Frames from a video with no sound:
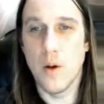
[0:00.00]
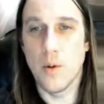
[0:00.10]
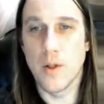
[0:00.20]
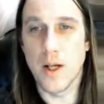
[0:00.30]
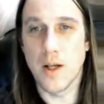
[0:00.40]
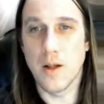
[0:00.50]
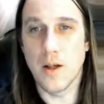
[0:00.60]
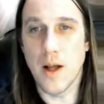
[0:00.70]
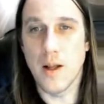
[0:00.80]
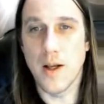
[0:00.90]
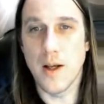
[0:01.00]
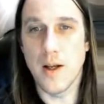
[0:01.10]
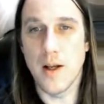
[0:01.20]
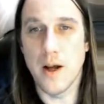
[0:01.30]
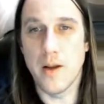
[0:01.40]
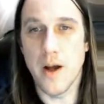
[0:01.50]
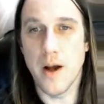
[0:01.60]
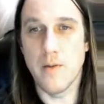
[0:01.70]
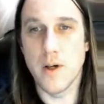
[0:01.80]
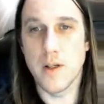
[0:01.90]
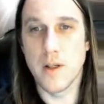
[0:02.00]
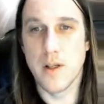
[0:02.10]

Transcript: We'll take a look at Lincoln on the uppers.